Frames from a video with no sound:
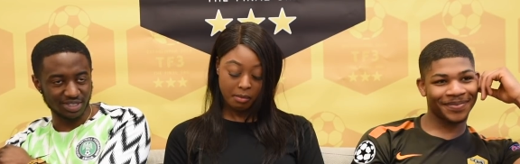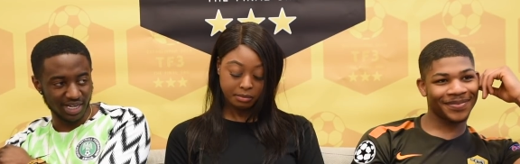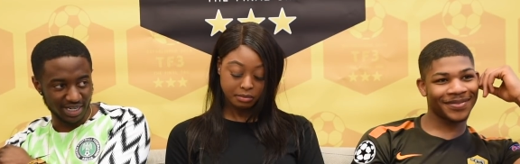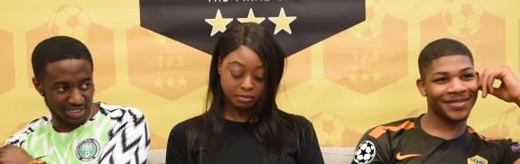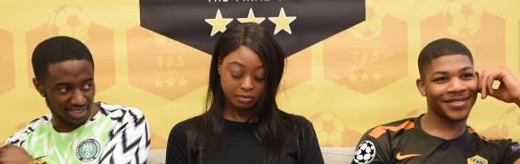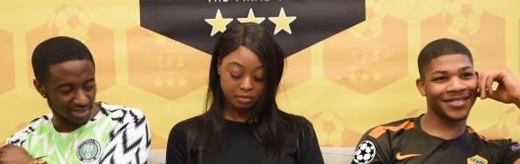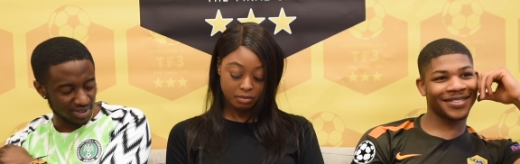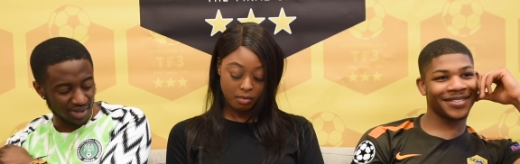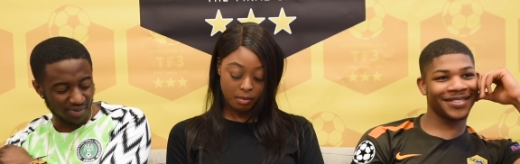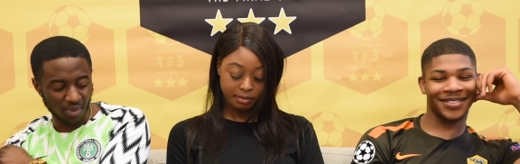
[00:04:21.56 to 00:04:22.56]
Speaker 1: start. In, it's
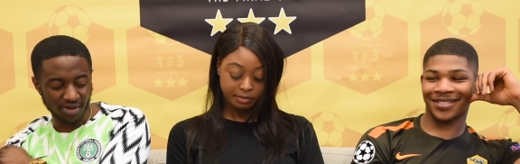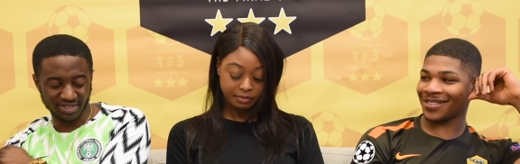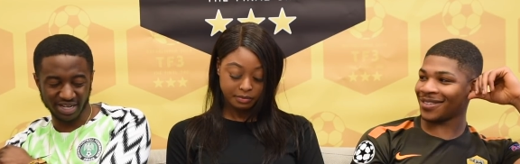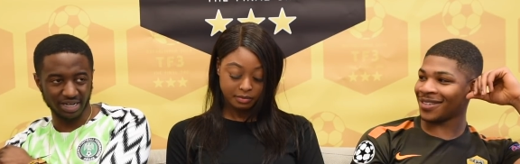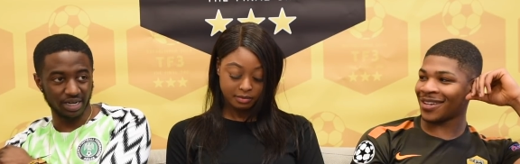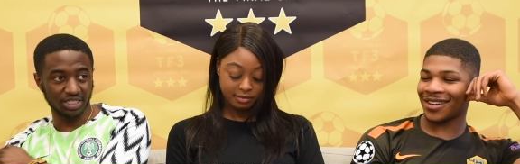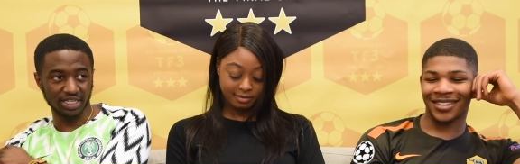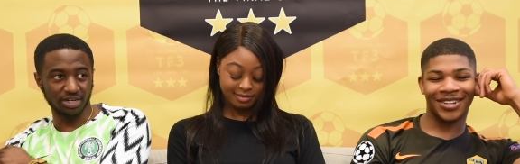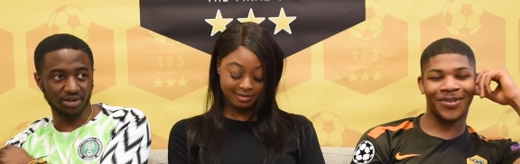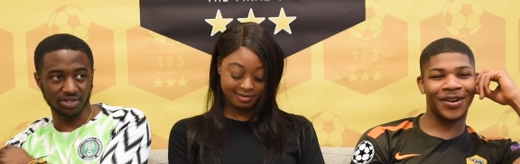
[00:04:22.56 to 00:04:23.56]
not even worth starting no, in
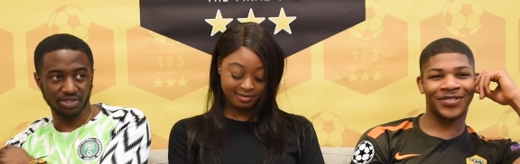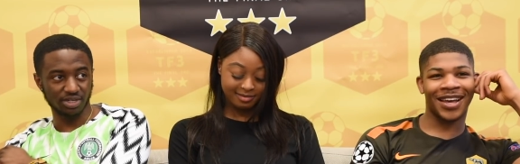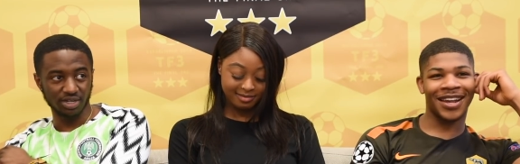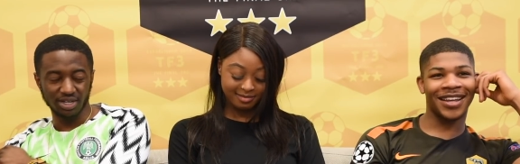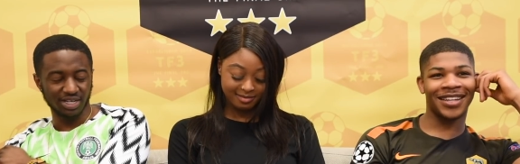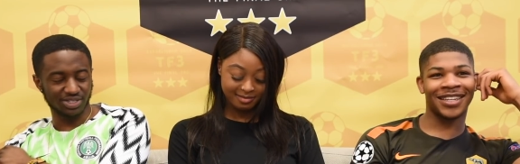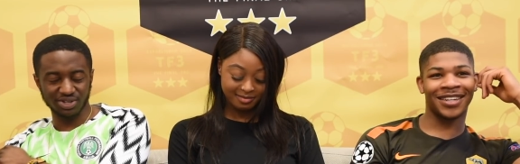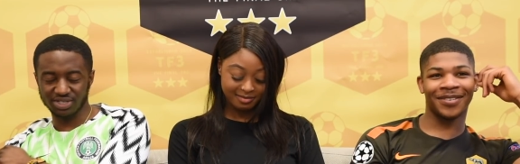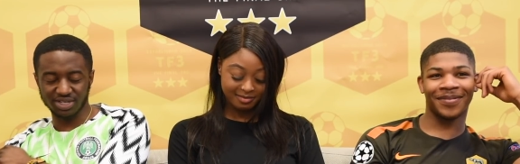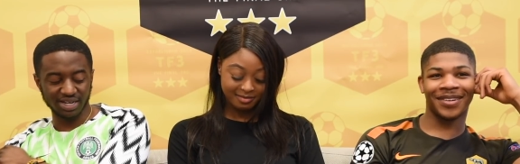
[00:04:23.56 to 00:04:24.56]
general. It's not worth starting. It's
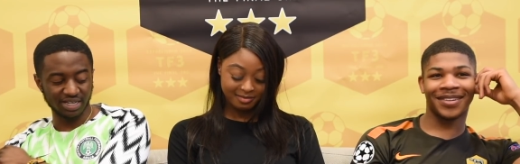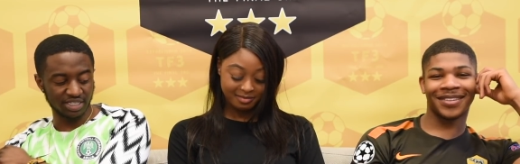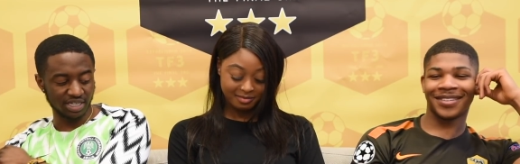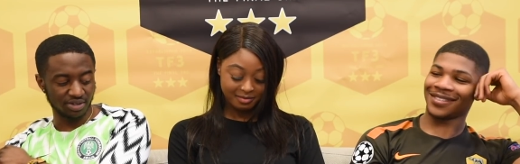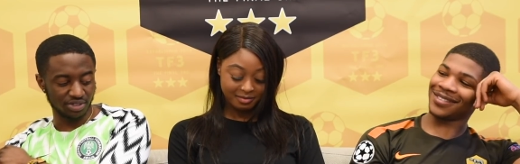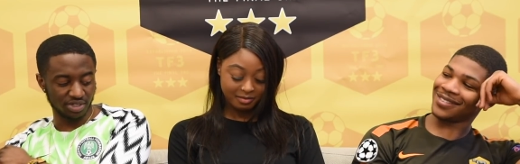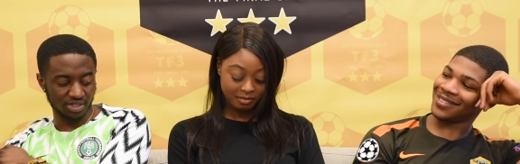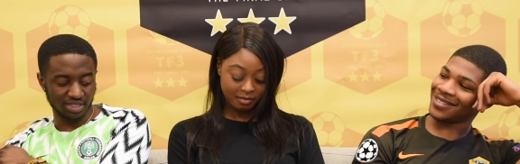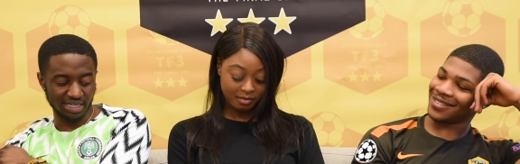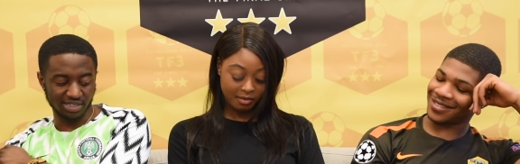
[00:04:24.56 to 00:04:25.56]
not starting in general
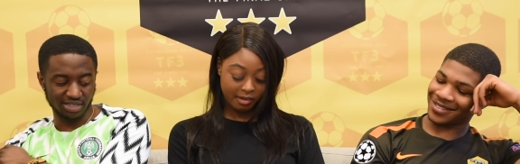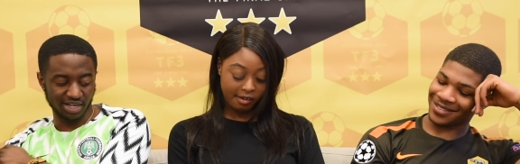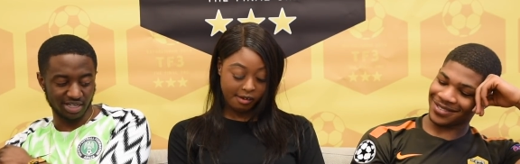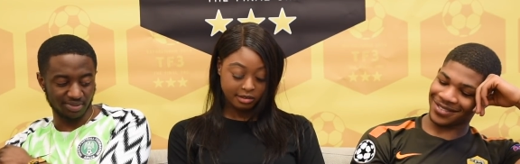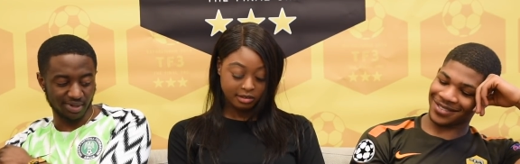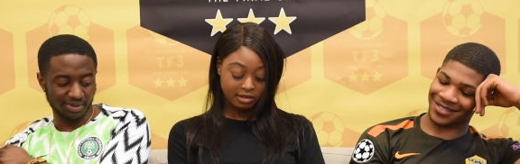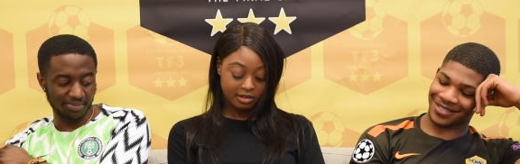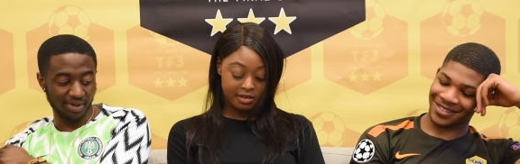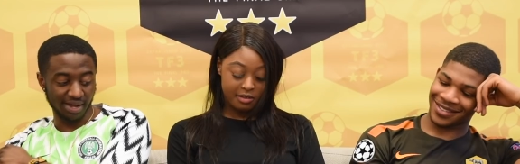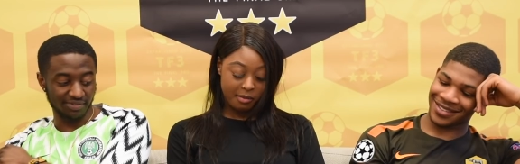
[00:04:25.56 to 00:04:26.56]
during Stanislas. So
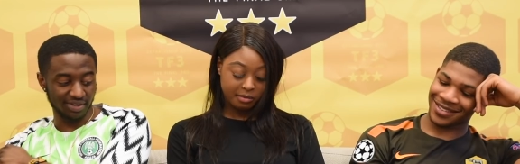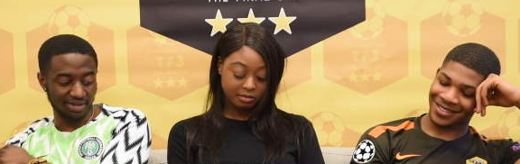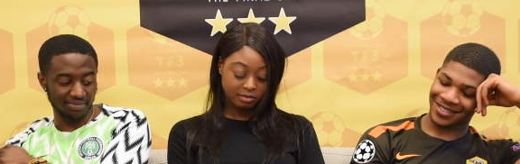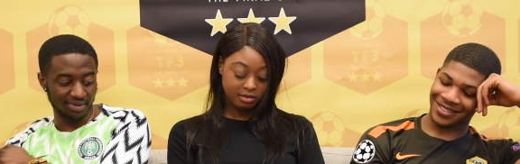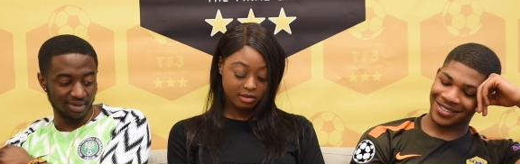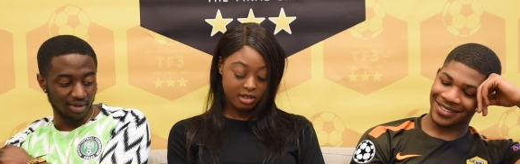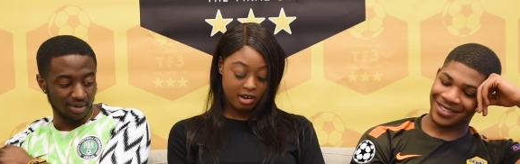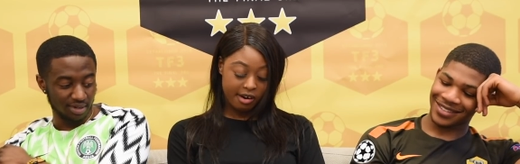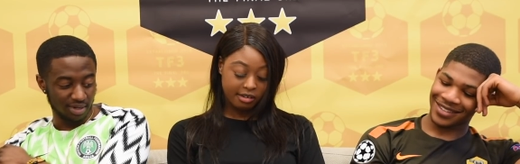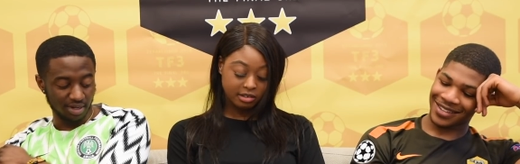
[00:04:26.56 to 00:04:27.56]
I'm not having him.
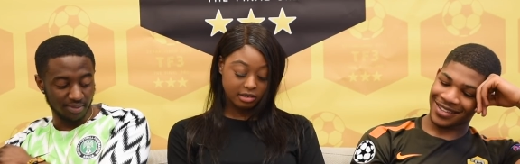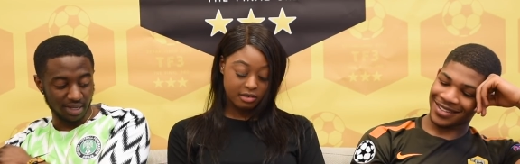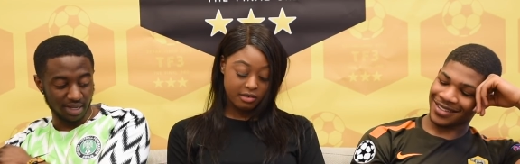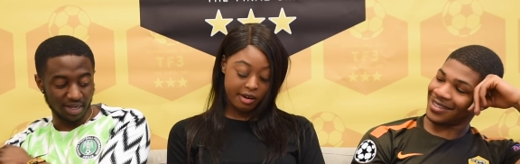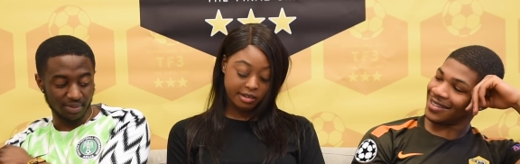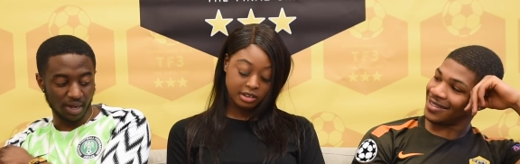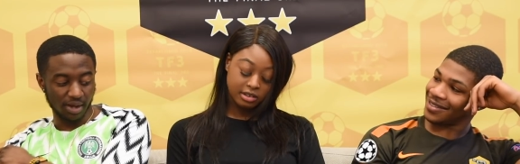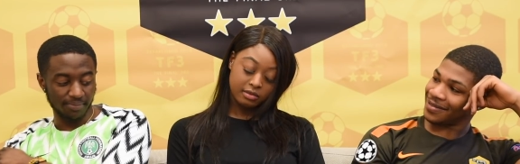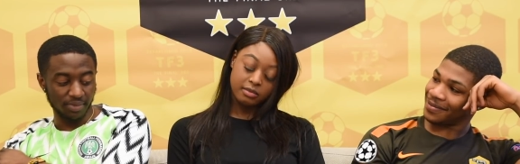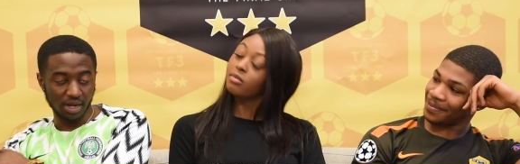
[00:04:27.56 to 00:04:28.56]
Anyway, yeah.
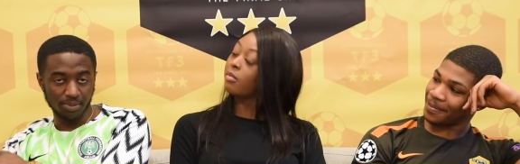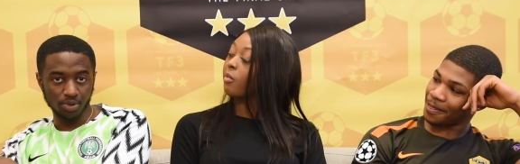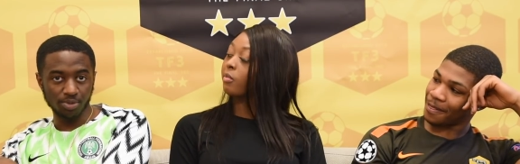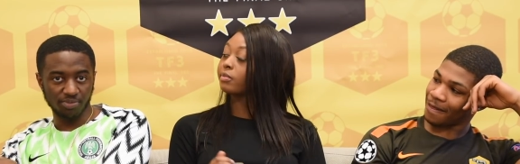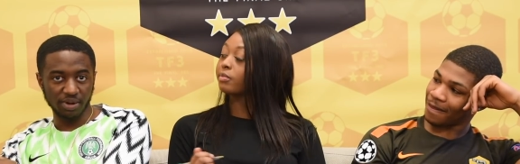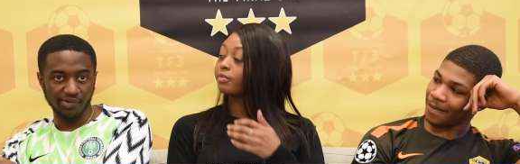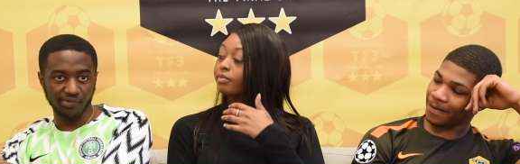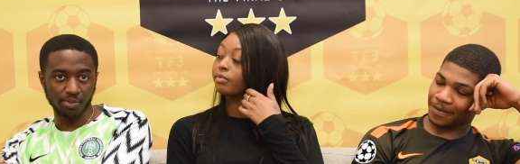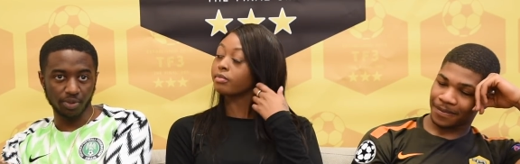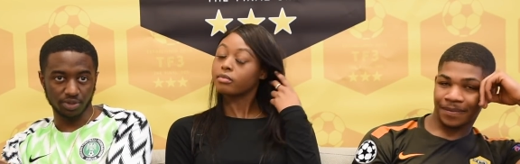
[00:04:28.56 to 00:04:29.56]
Um, no, Bournemouth play
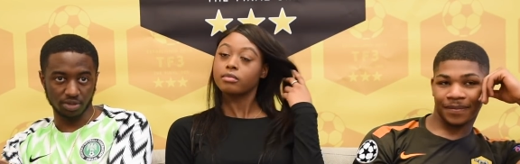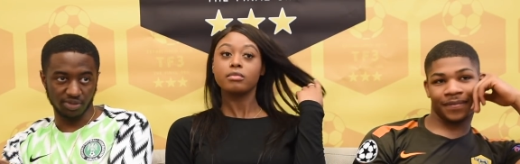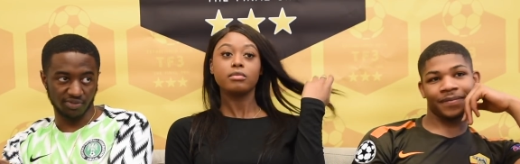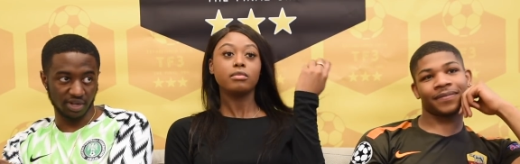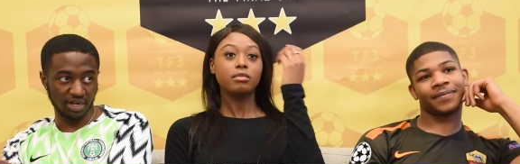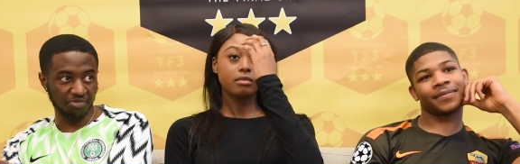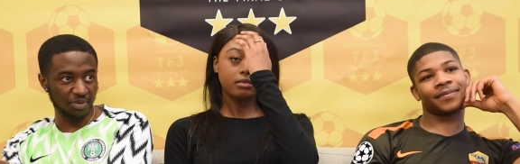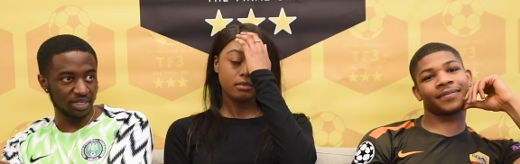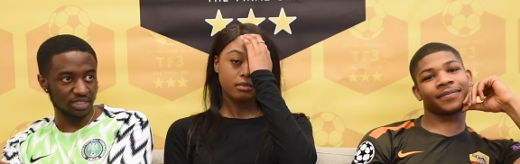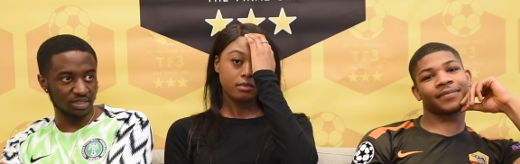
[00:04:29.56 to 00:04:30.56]
football to be fair, and
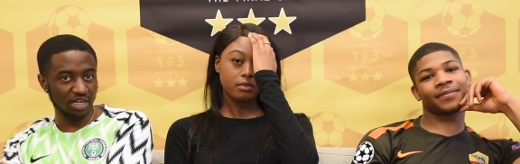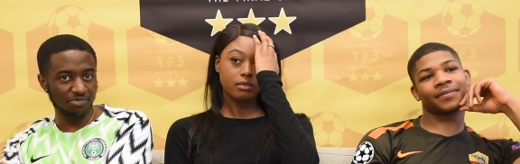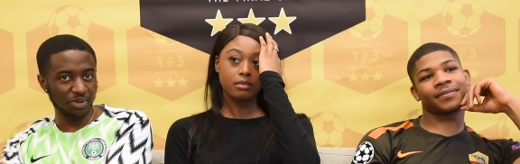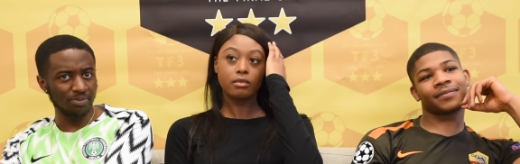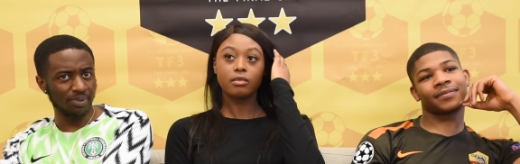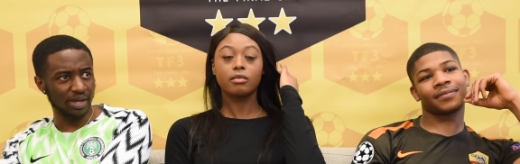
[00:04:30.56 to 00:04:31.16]
been, they've been